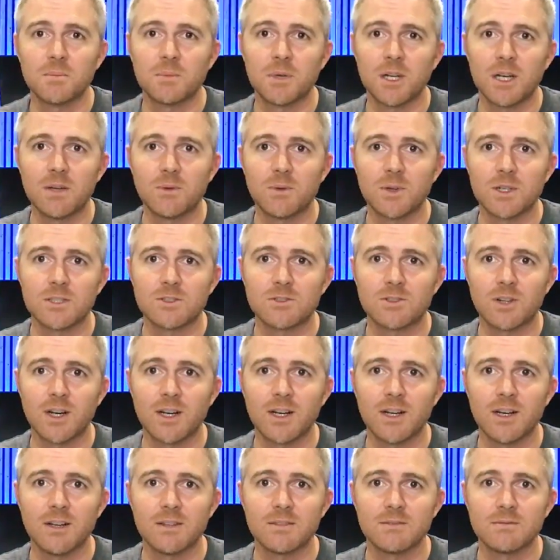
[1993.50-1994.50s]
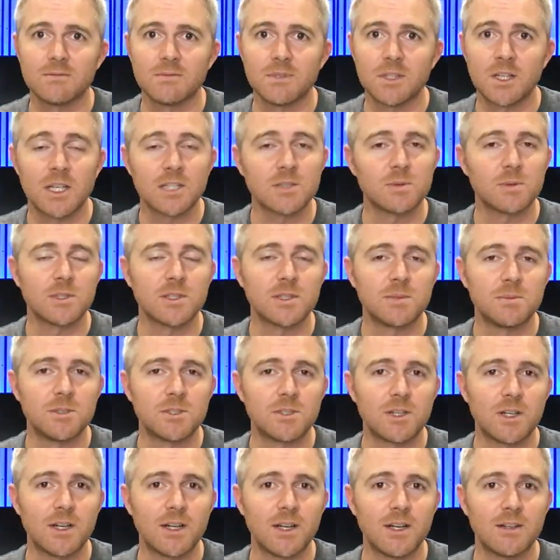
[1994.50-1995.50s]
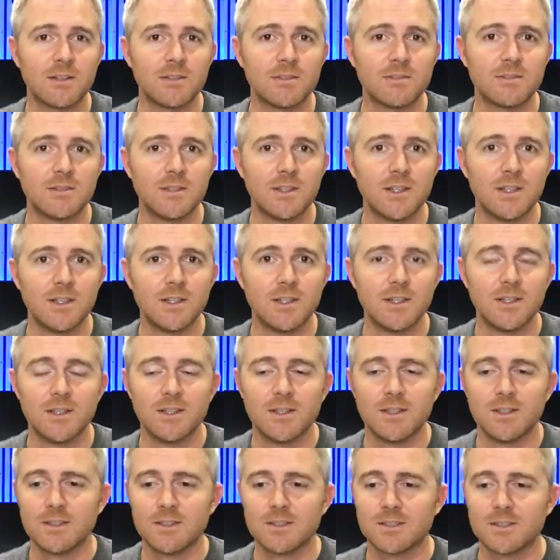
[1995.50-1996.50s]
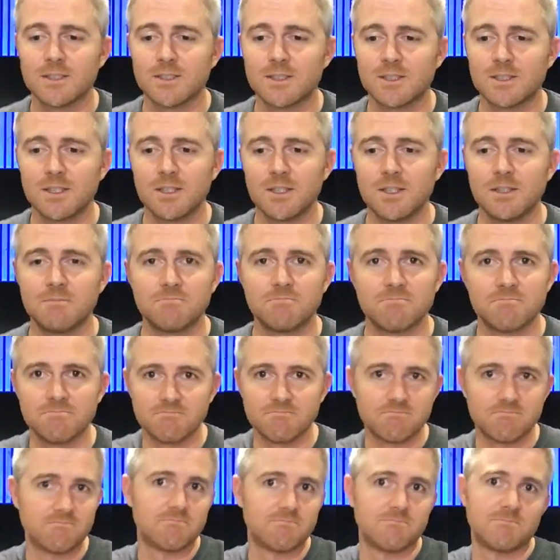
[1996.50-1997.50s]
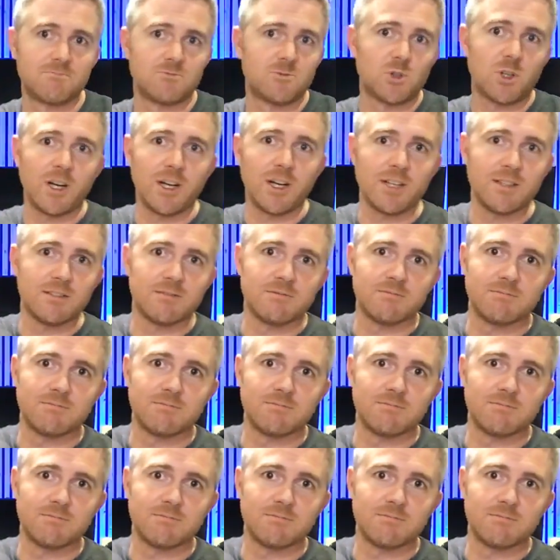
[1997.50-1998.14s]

anyway and try it out. You guys want to see me try it out? Just see, try it.